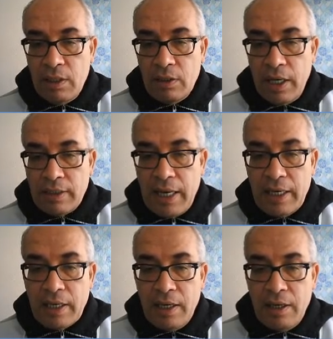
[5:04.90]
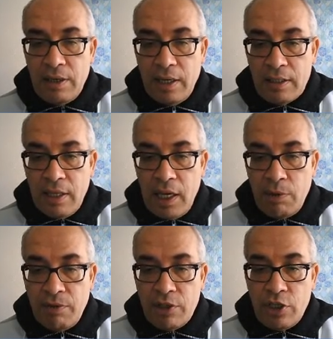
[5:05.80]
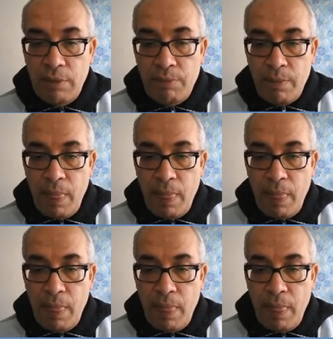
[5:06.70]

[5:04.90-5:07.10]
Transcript: Titanic here is the name of a ship.